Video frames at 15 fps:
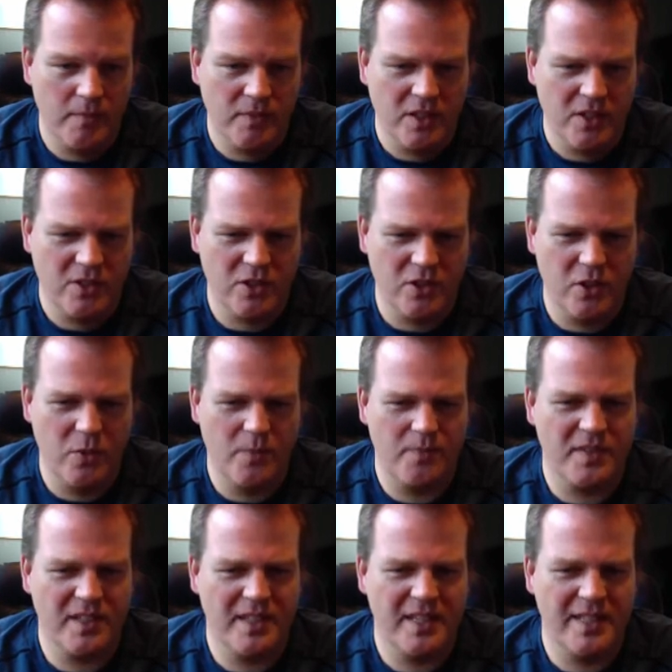So
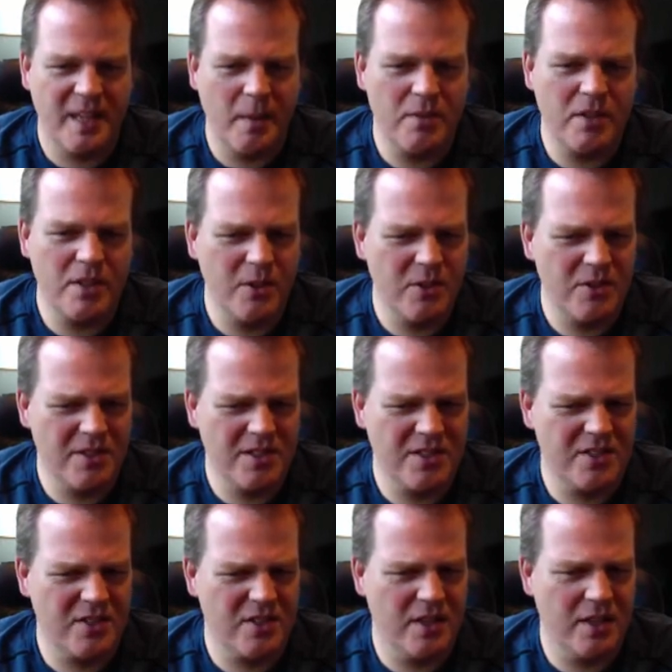he attempts to use
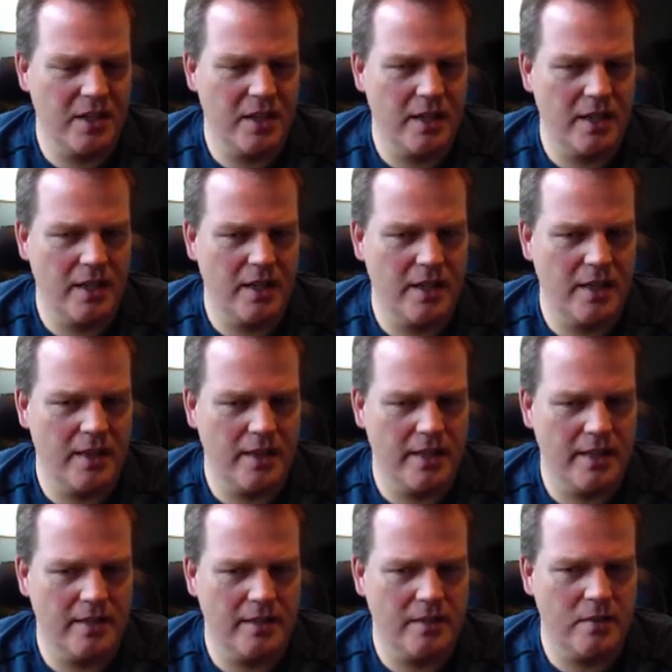this,
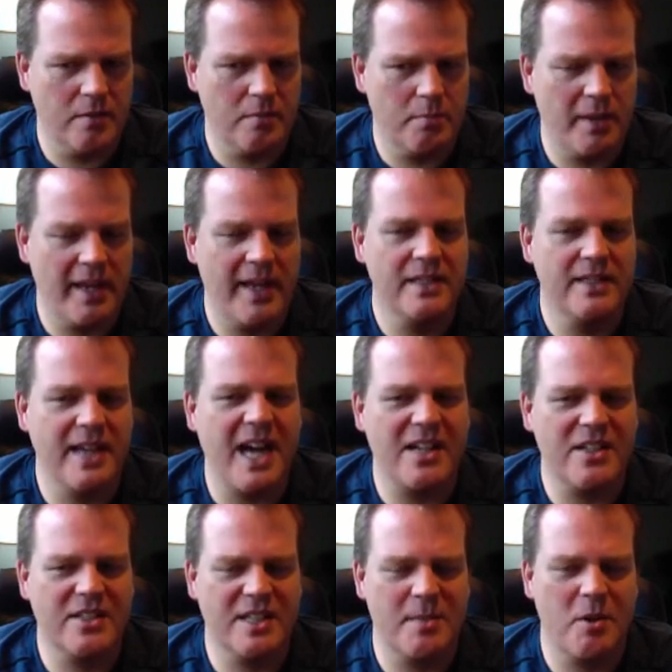that paying
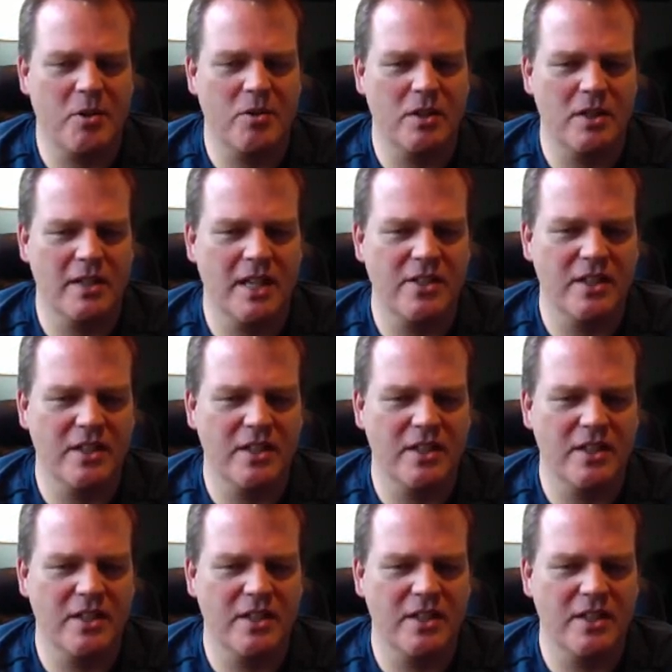taxes somehow lends a